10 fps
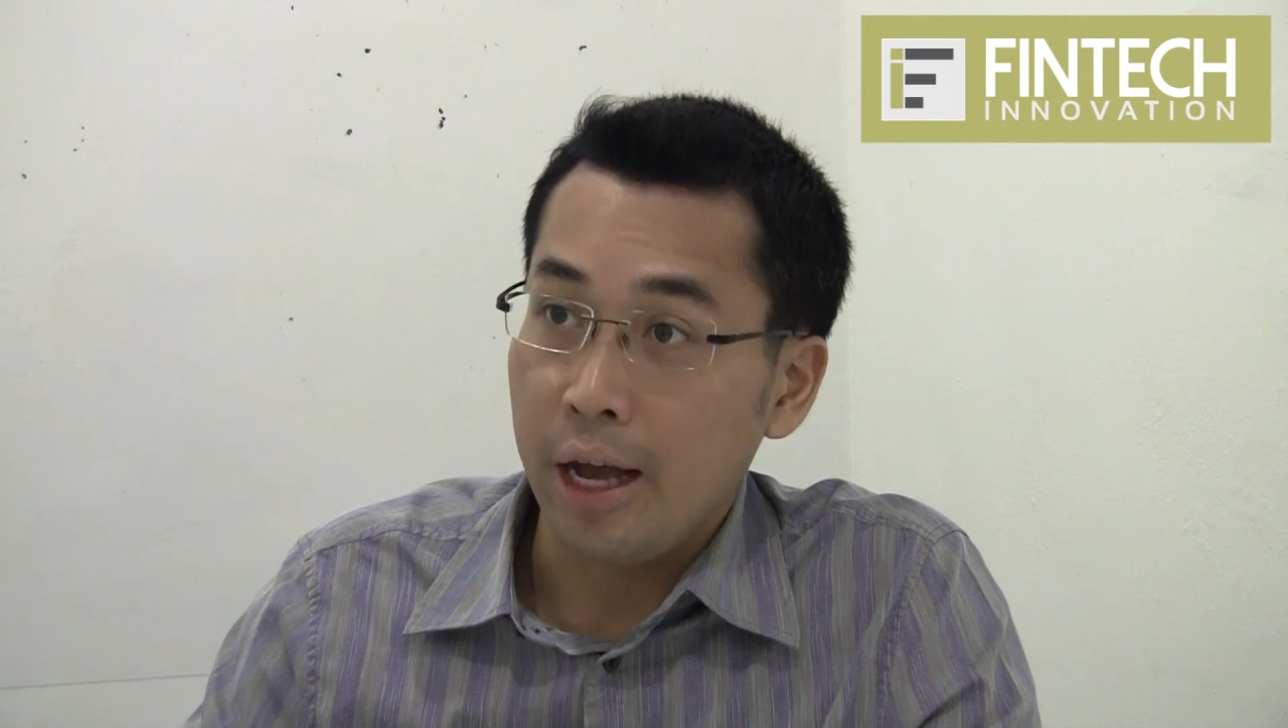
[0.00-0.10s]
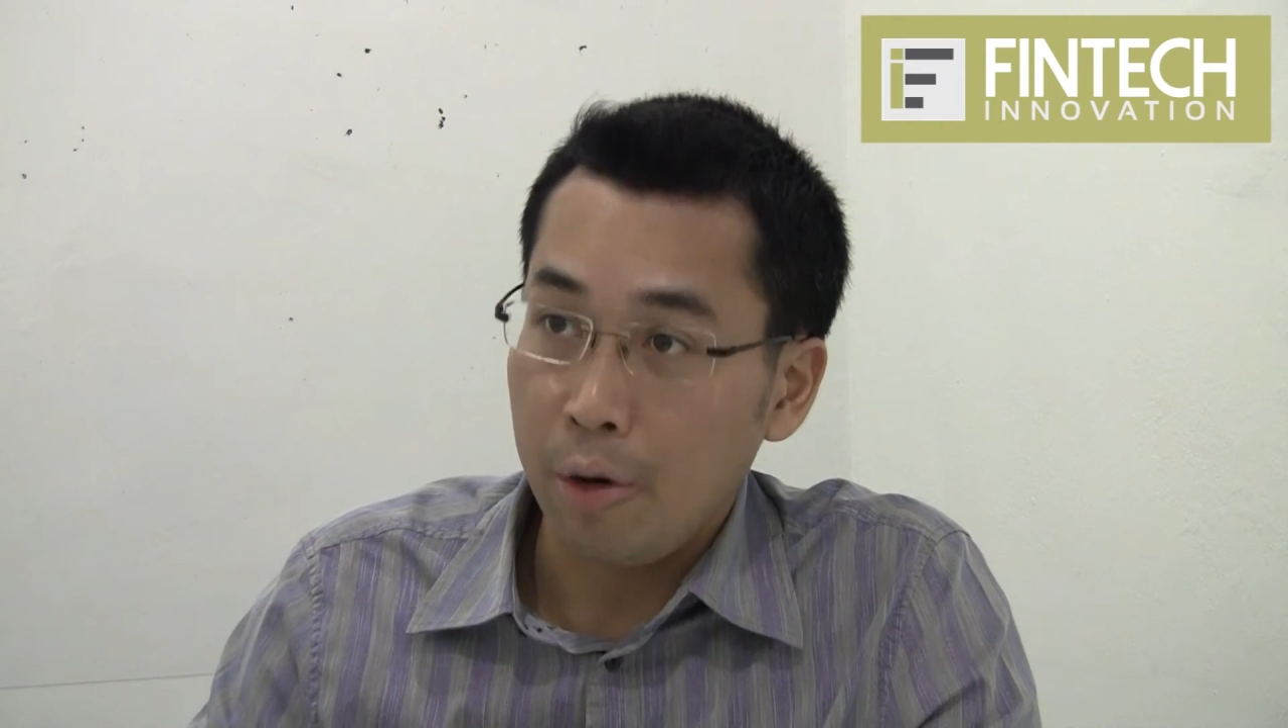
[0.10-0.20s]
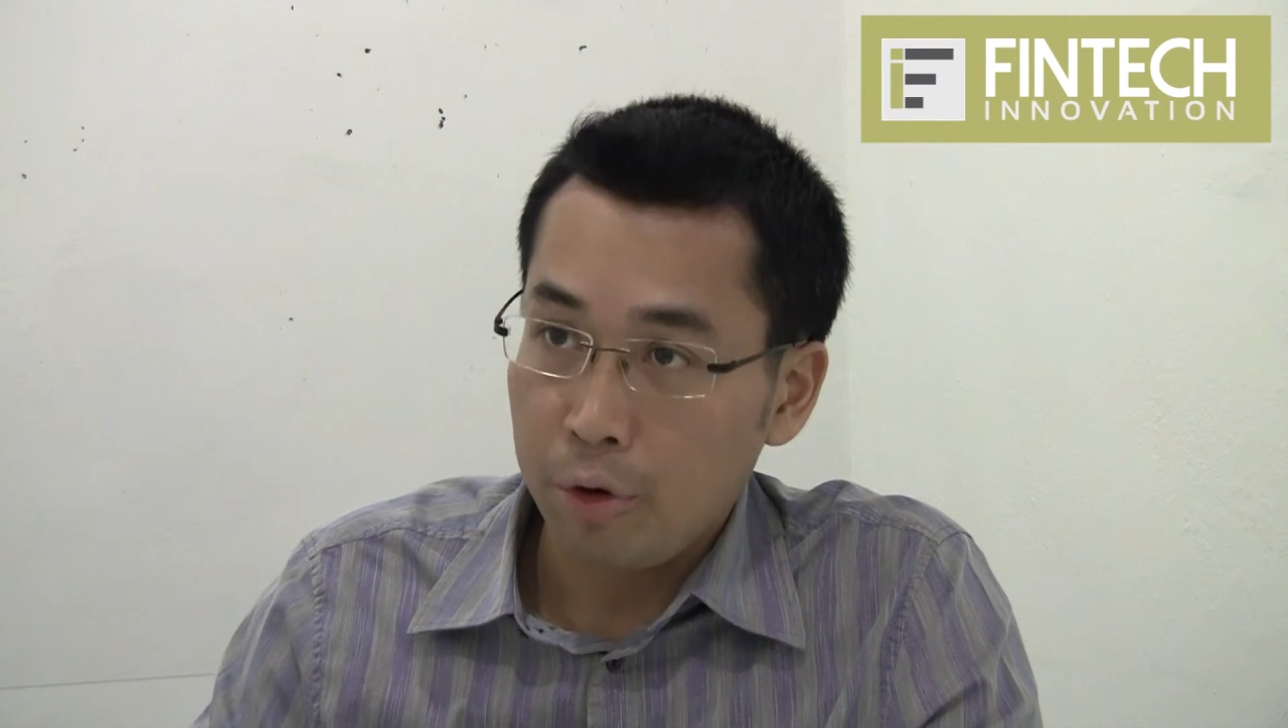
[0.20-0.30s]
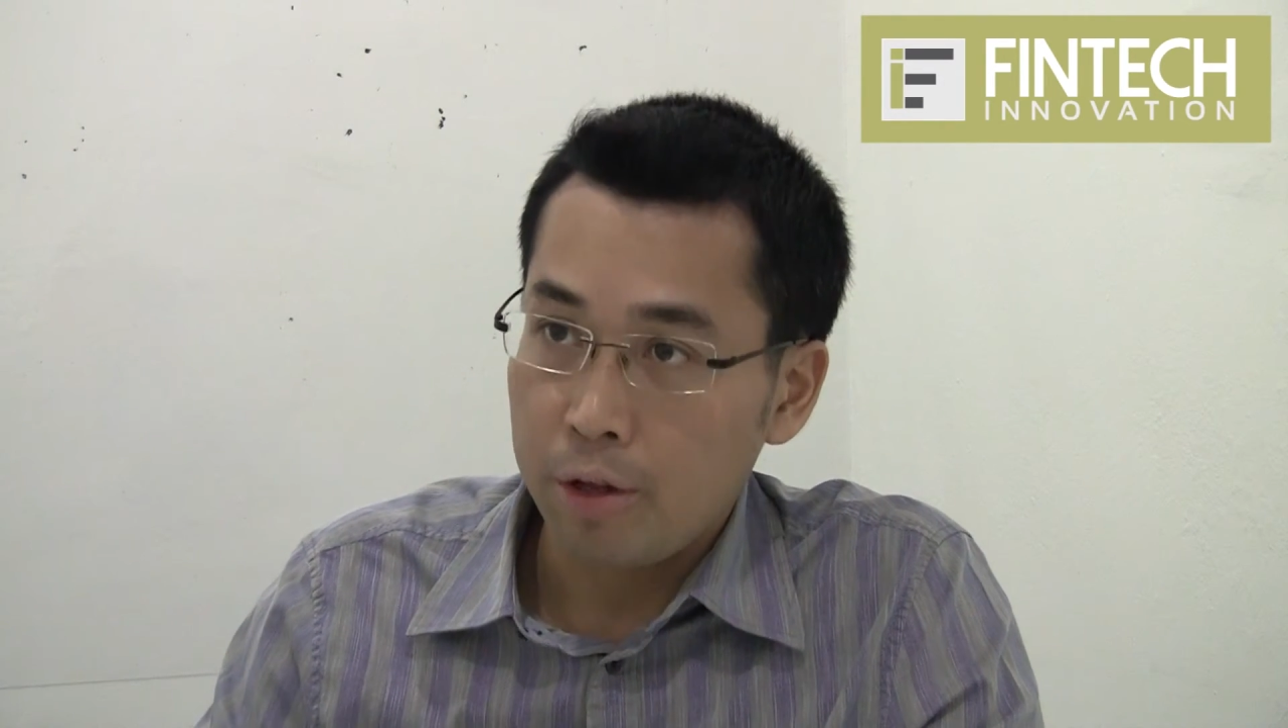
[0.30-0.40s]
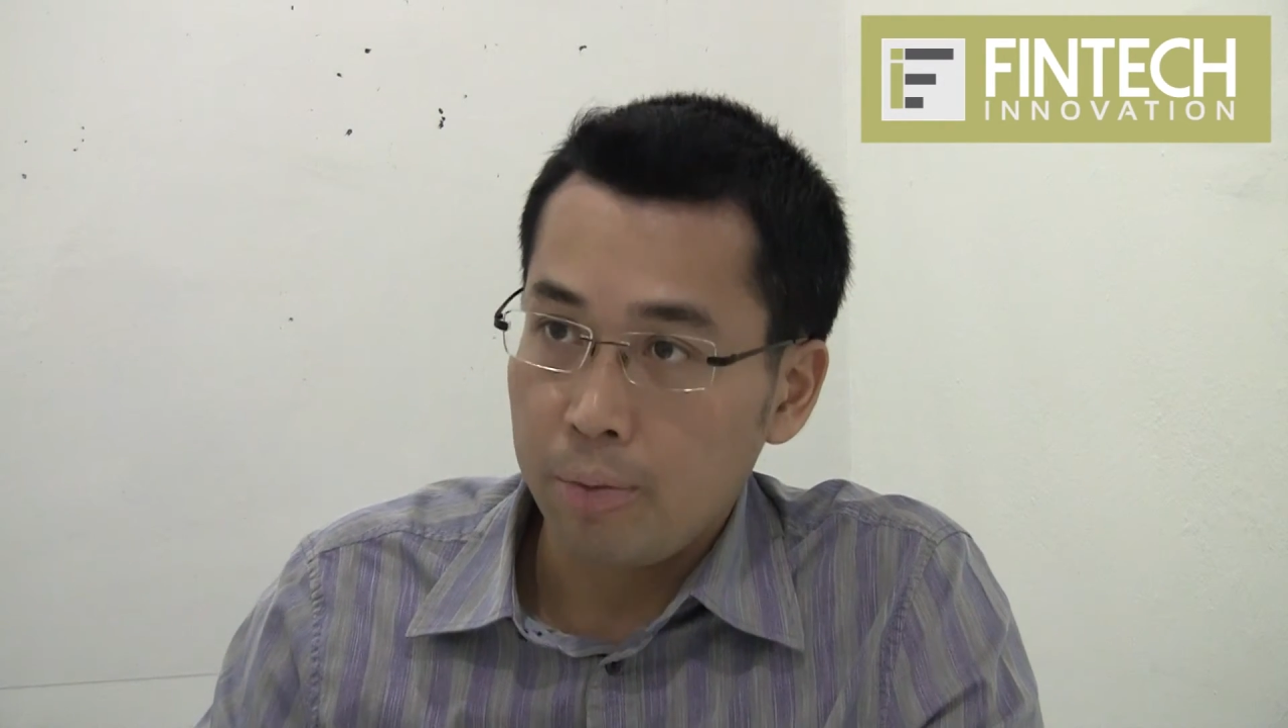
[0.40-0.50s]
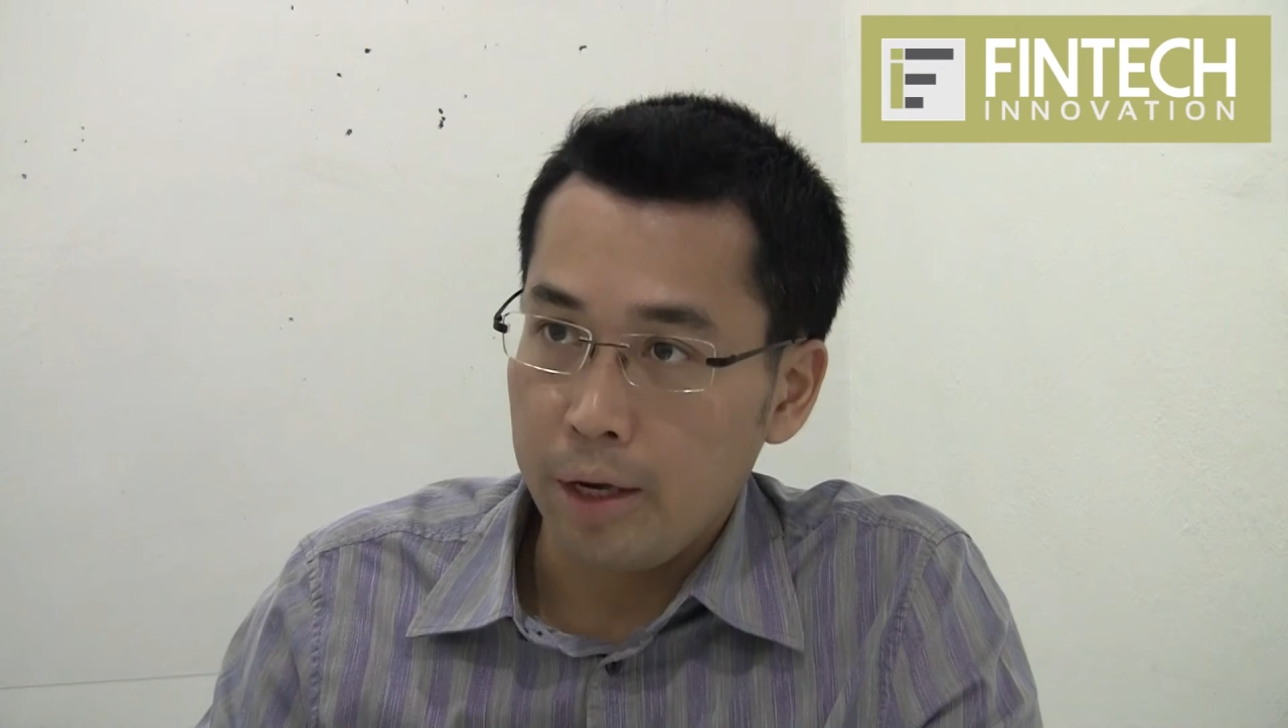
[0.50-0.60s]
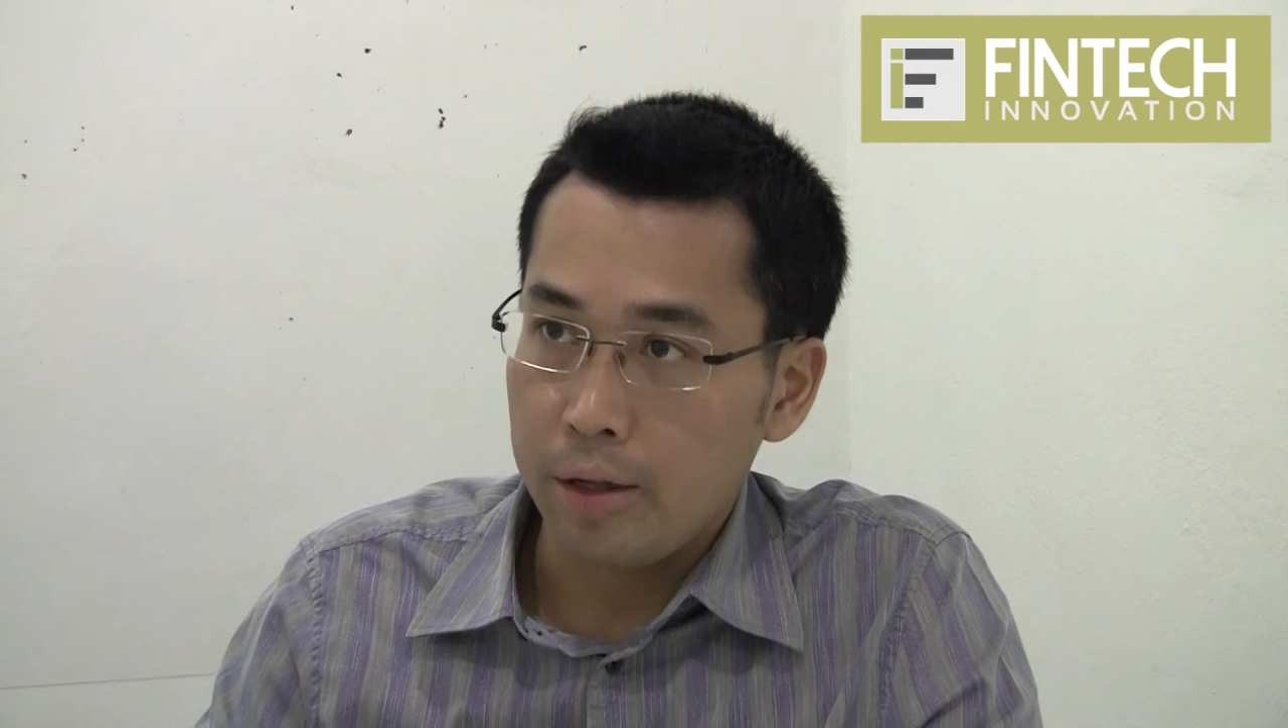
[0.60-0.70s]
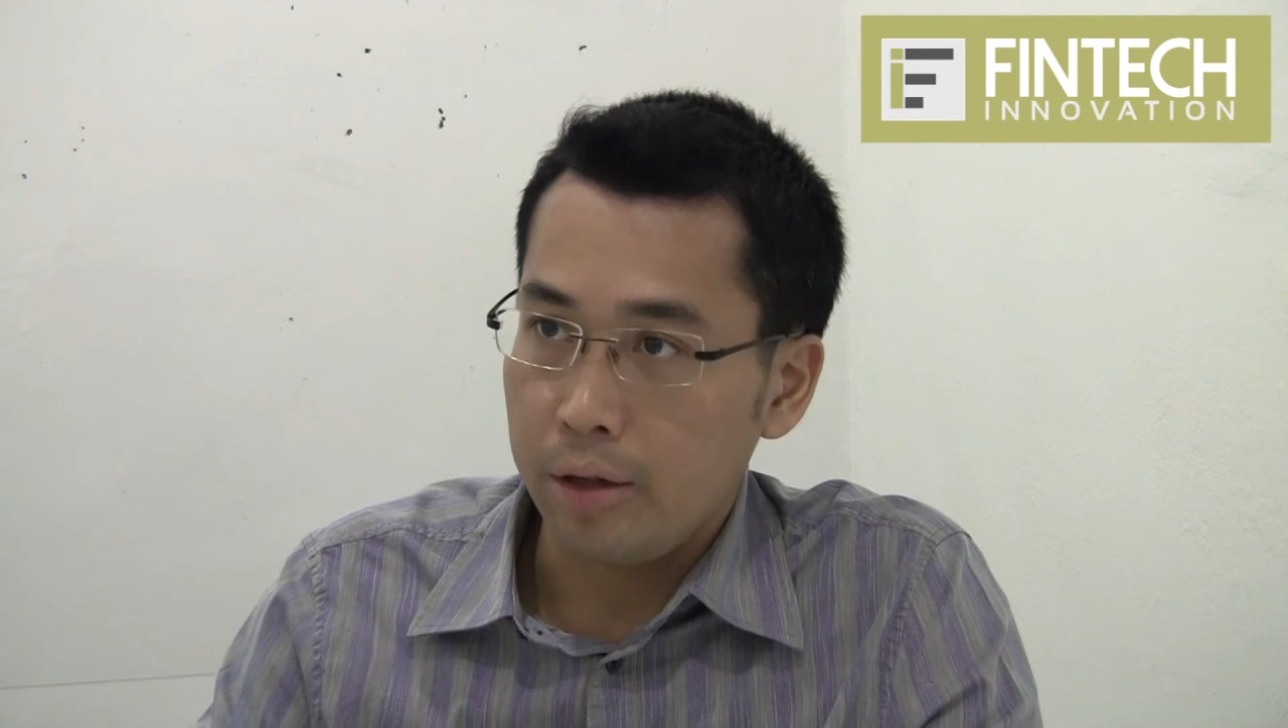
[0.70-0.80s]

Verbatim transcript: our space,